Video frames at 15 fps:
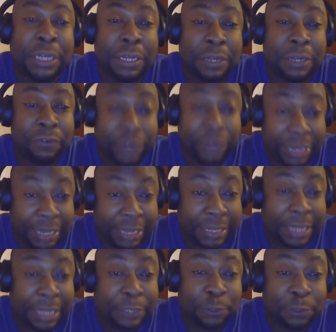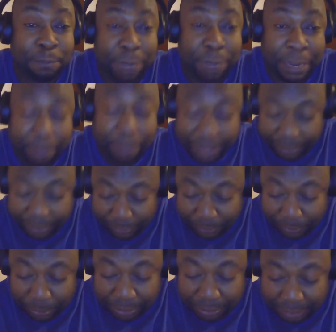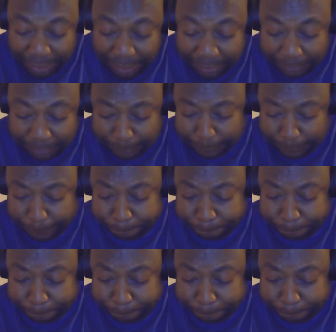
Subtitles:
related to biomedical science.